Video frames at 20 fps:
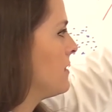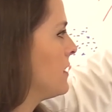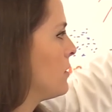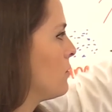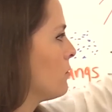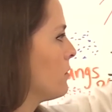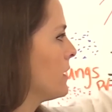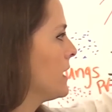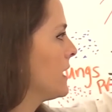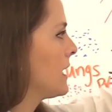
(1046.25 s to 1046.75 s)
and
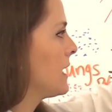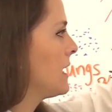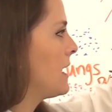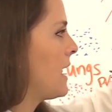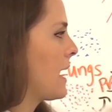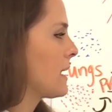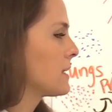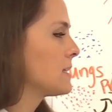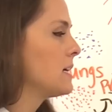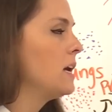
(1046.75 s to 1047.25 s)
then
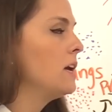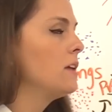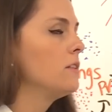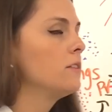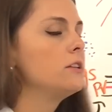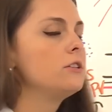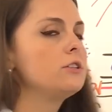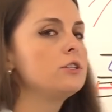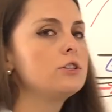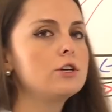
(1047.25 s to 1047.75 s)
reconnect
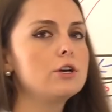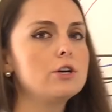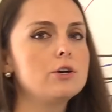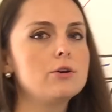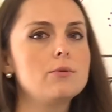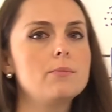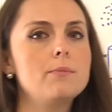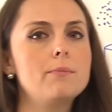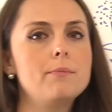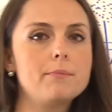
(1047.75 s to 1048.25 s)
the
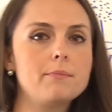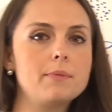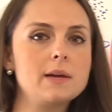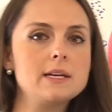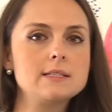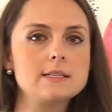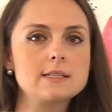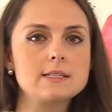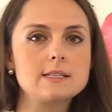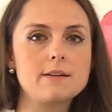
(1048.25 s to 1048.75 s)
two
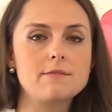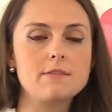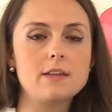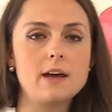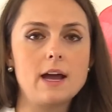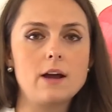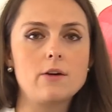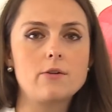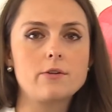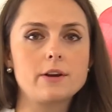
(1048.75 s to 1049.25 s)
pieces of
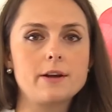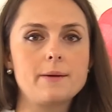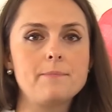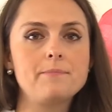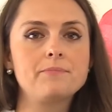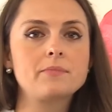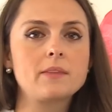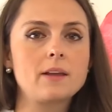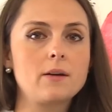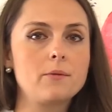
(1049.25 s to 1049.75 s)
the
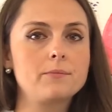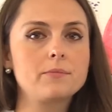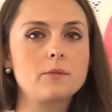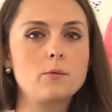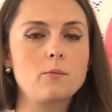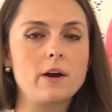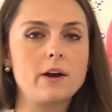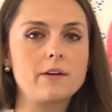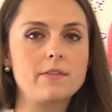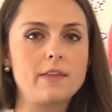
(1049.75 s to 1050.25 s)
aorta
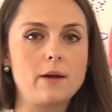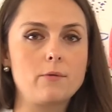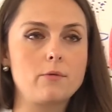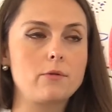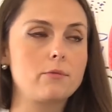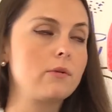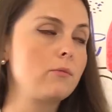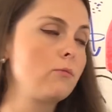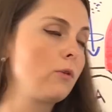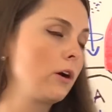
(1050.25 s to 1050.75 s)
where they
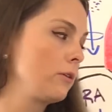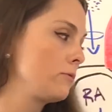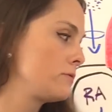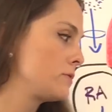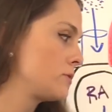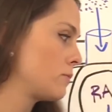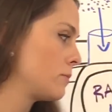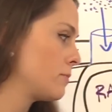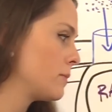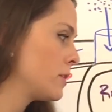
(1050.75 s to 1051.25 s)
were, where it
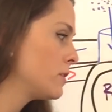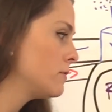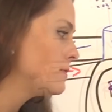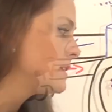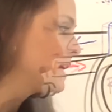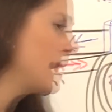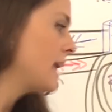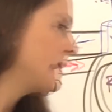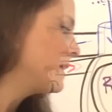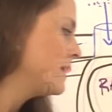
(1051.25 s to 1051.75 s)
was
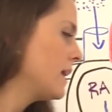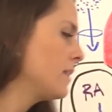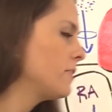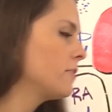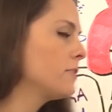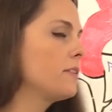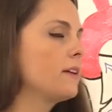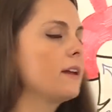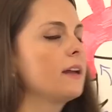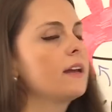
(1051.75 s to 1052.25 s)
removed. And
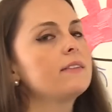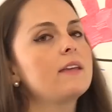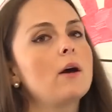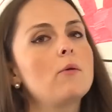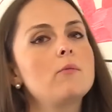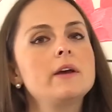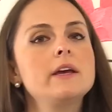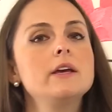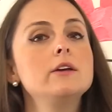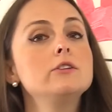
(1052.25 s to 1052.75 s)
another thing
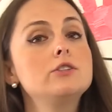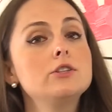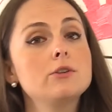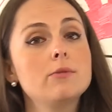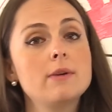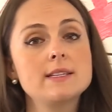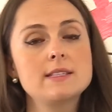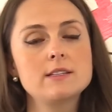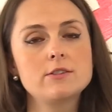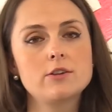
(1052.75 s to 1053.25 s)
that we
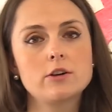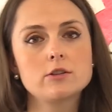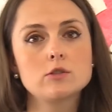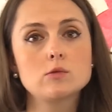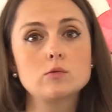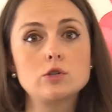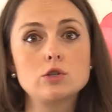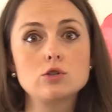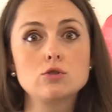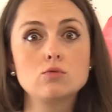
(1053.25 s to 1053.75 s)
do as a
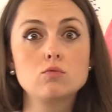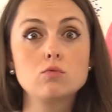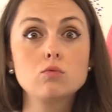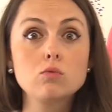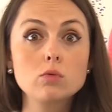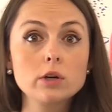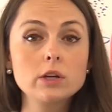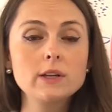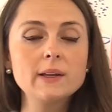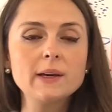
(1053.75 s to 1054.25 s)
nurse, which is
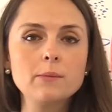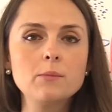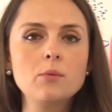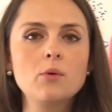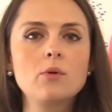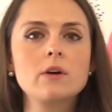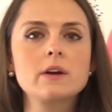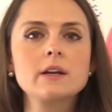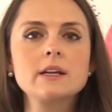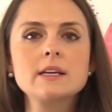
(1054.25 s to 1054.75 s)
really
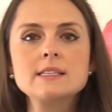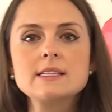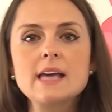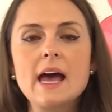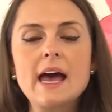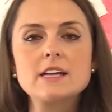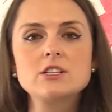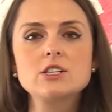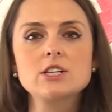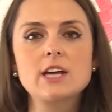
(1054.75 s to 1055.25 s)
important, is
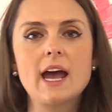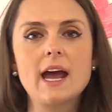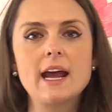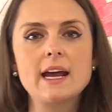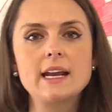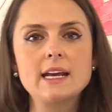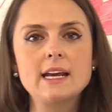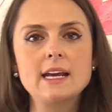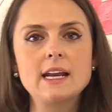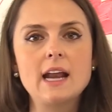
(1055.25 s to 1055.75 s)

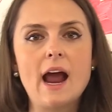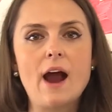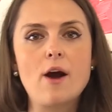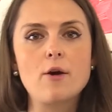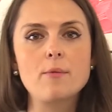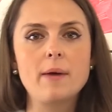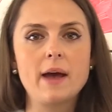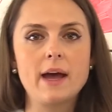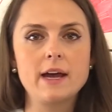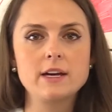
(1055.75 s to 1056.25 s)
educating
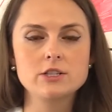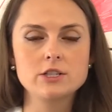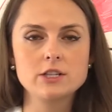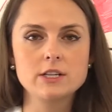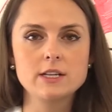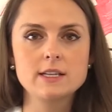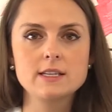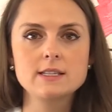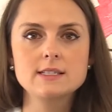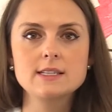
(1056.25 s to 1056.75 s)
our
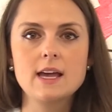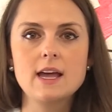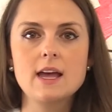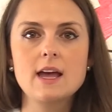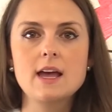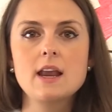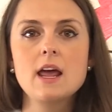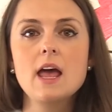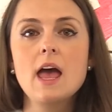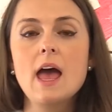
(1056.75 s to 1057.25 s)
patients
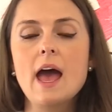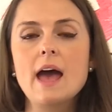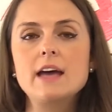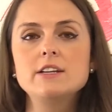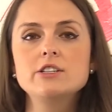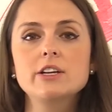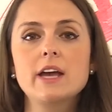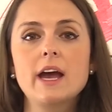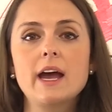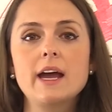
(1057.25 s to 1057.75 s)
and
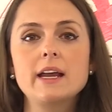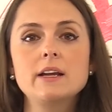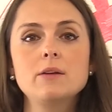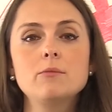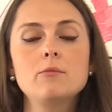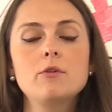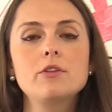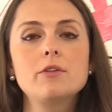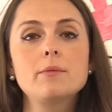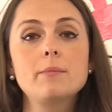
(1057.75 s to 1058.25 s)

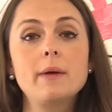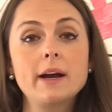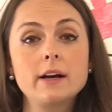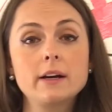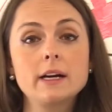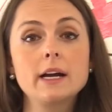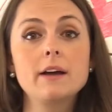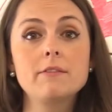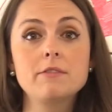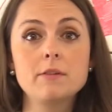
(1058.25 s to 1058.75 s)
educating, well, the
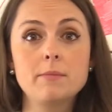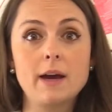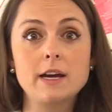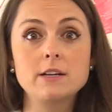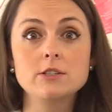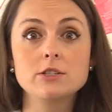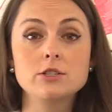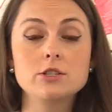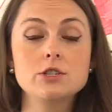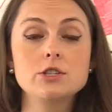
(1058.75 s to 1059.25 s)
parent of the
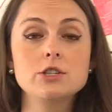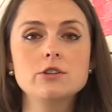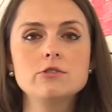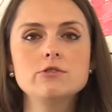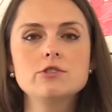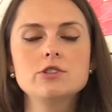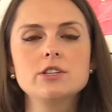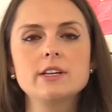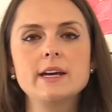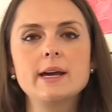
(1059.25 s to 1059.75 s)
patients
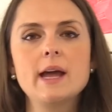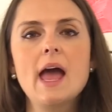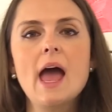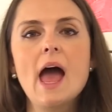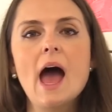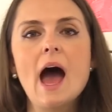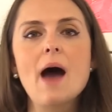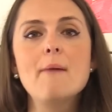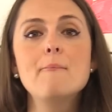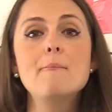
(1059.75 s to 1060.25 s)
usually,
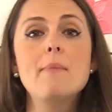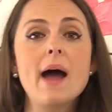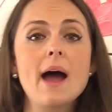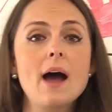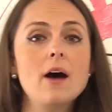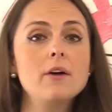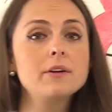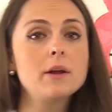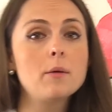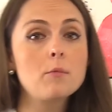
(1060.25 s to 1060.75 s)

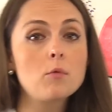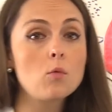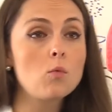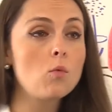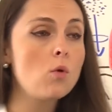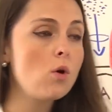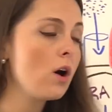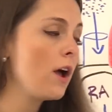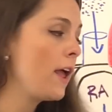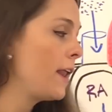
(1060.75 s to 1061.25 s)
about, number
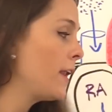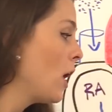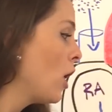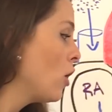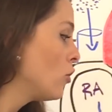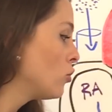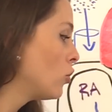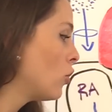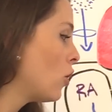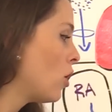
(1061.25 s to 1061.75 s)
one,
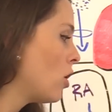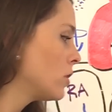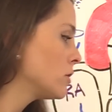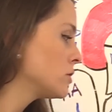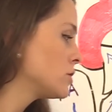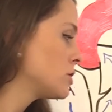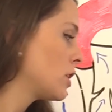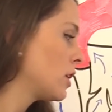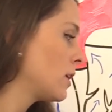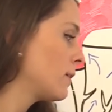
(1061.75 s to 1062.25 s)

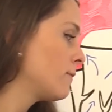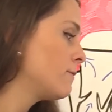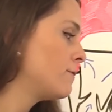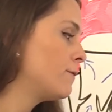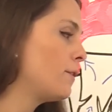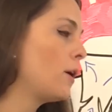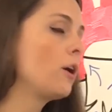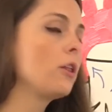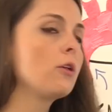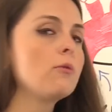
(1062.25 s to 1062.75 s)

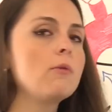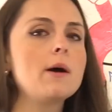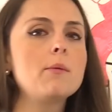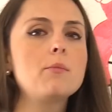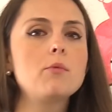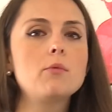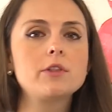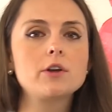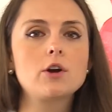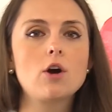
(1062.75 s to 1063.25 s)
long-term
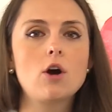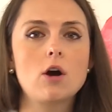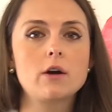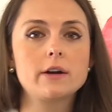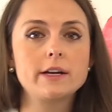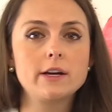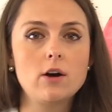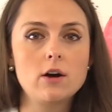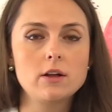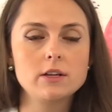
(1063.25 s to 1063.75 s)
follow-up with a
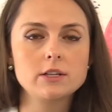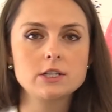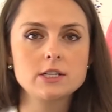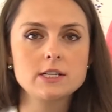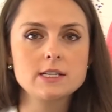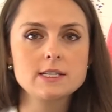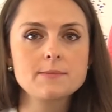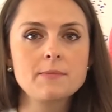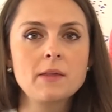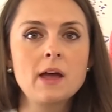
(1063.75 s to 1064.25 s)

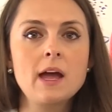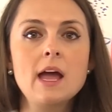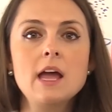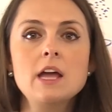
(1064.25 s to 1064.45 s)
cardiologist.